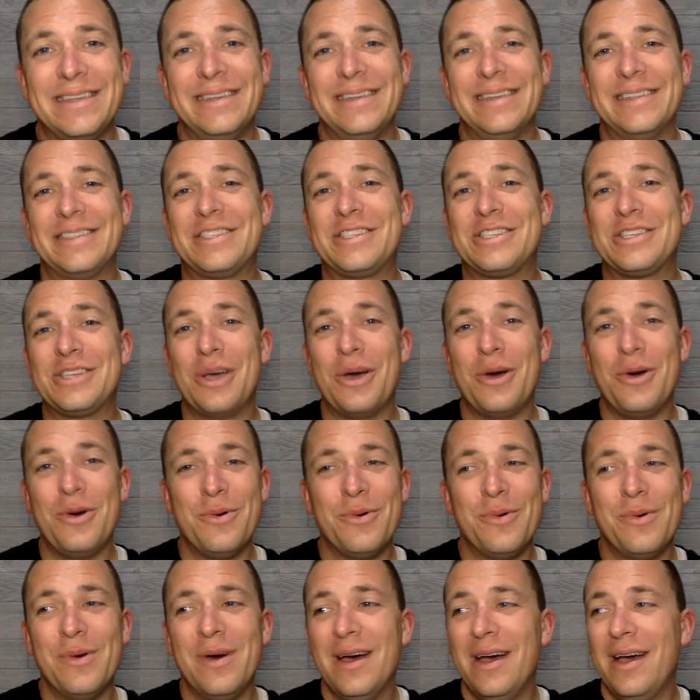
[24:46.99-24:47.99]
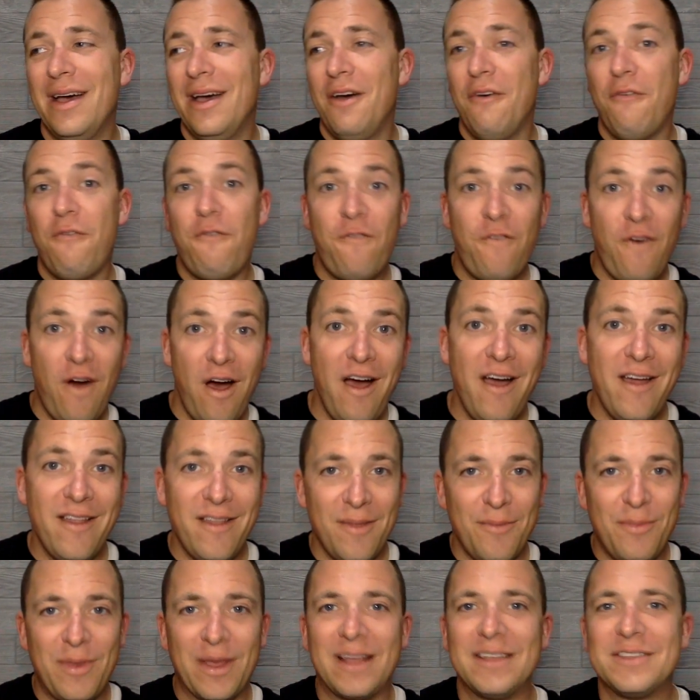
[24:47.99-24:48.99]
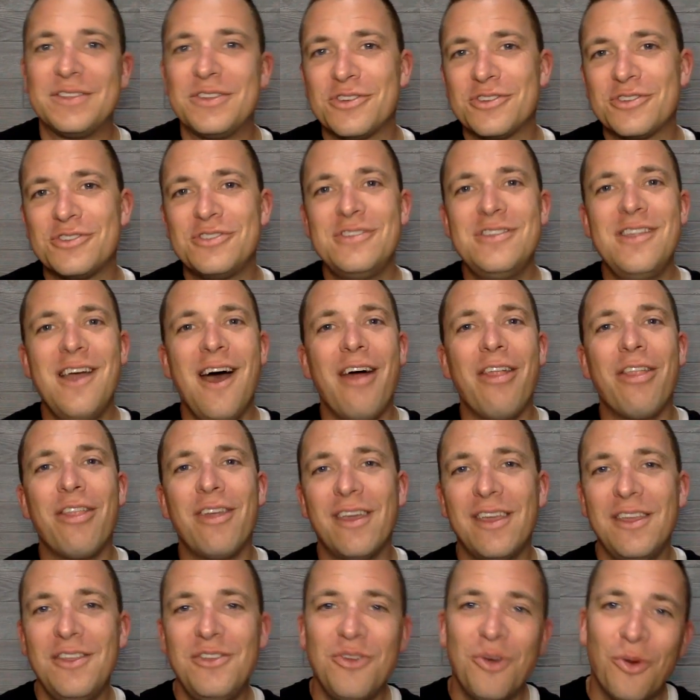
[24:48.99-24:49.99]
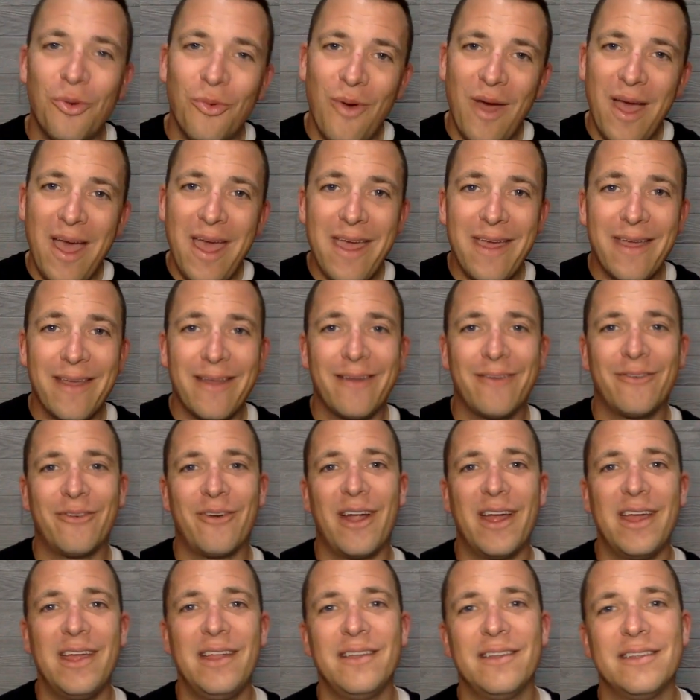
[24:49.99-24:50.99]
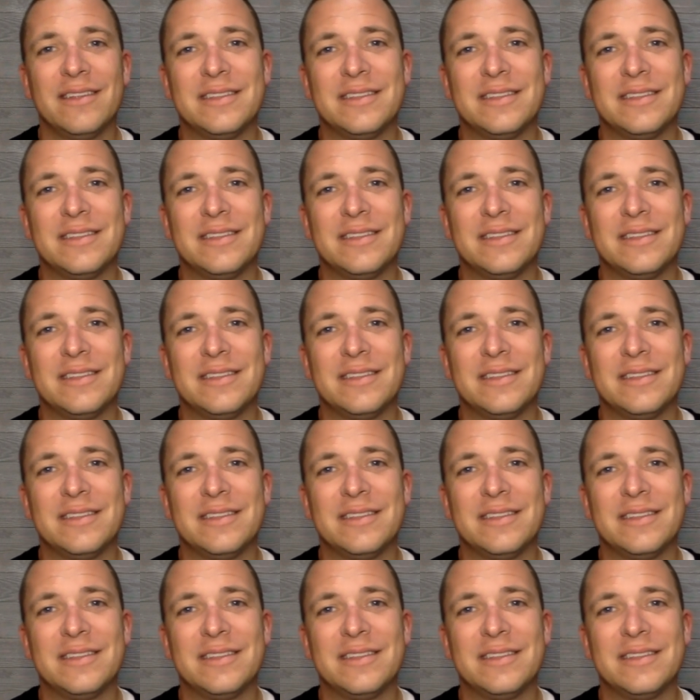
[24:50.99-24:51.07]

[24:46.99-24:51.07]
It's so fun because there's nothing in your way, right?